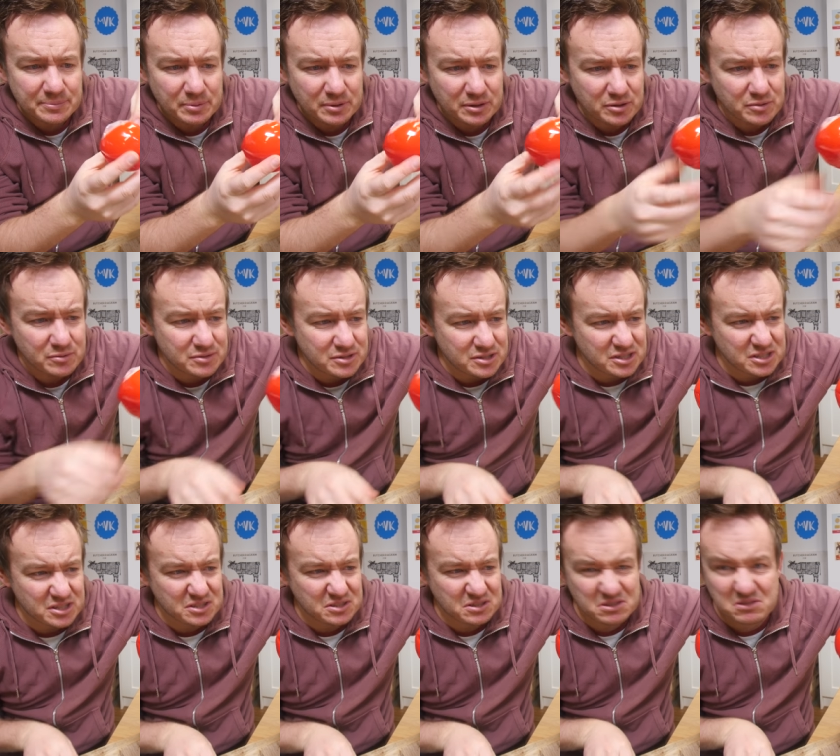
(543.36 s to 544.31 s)
balloons
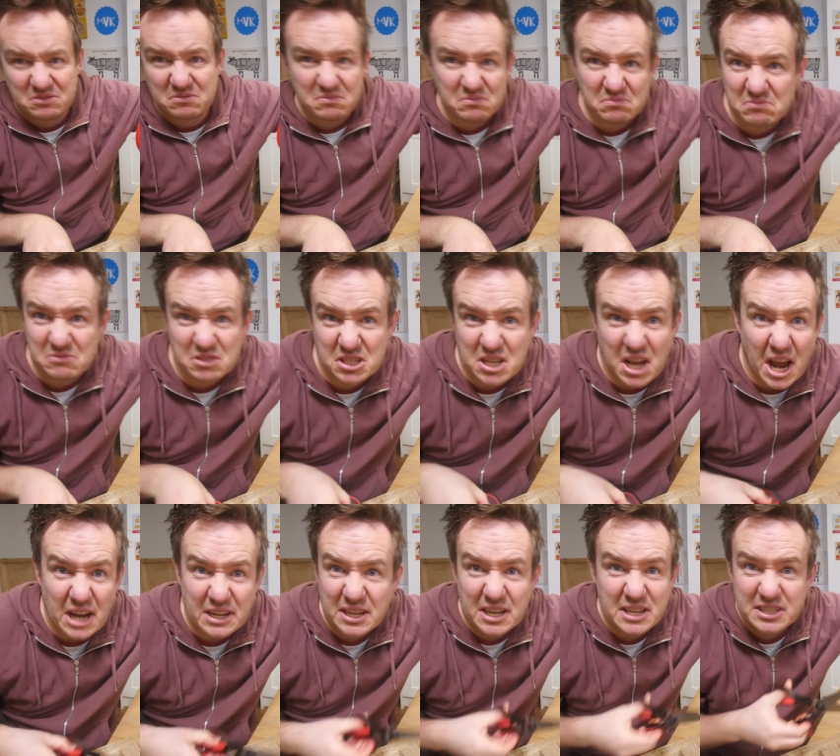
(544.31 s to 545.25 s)
just just
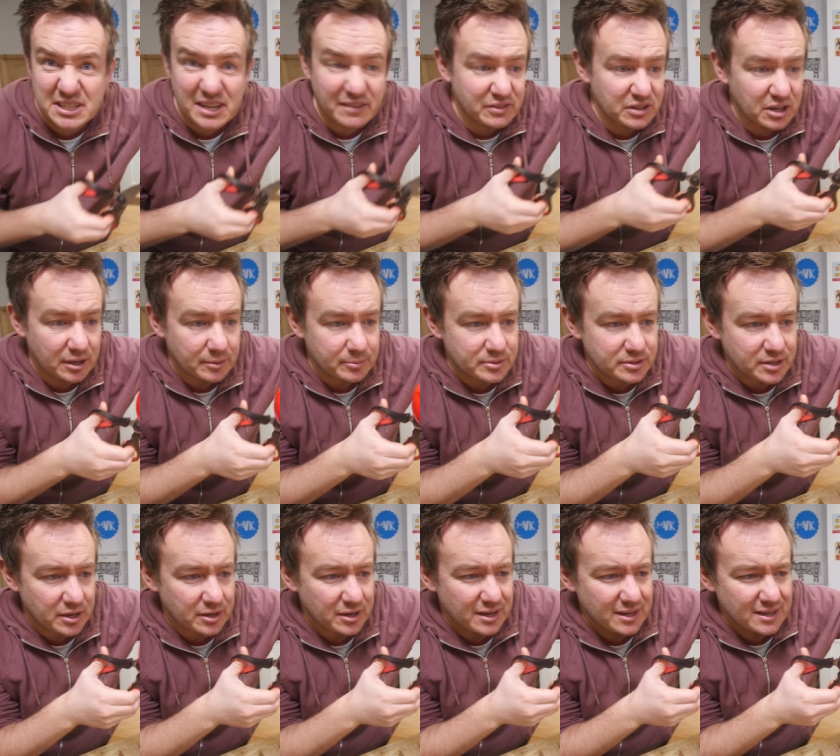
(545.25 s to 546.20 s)
had it. It's given up.
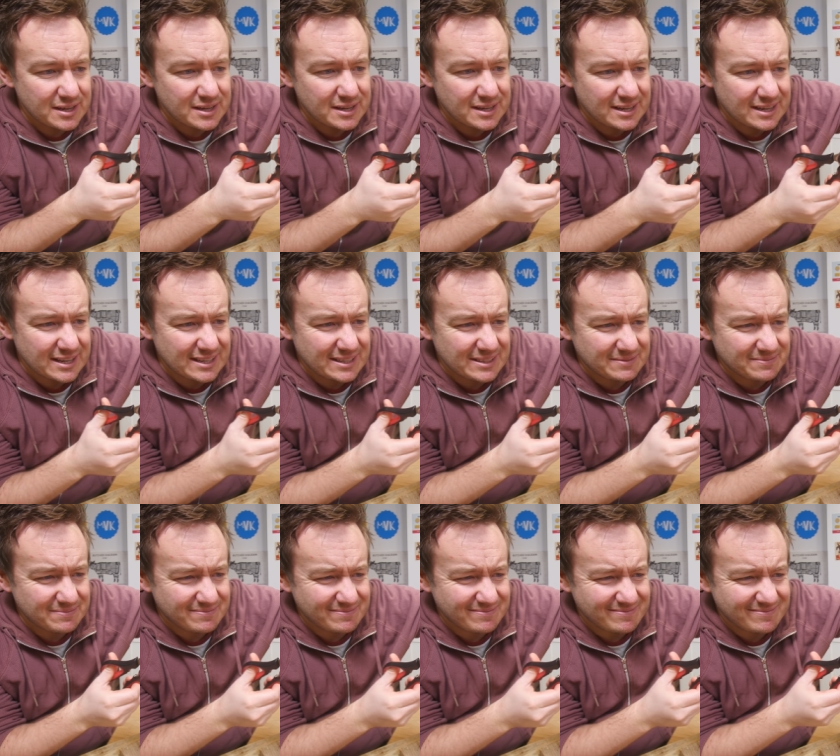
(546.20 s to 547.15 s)
So,
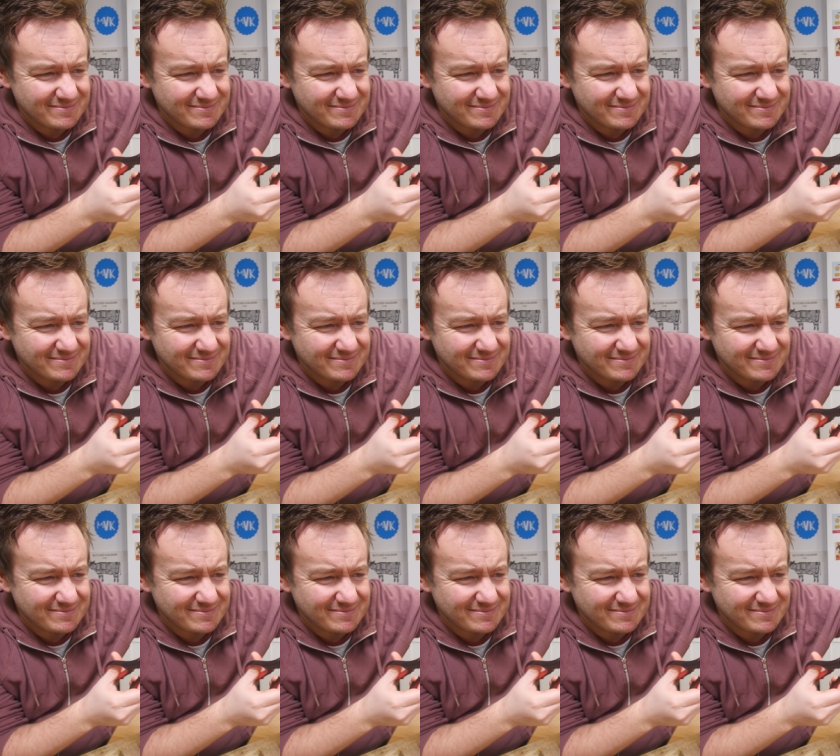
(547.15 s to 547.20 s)
um,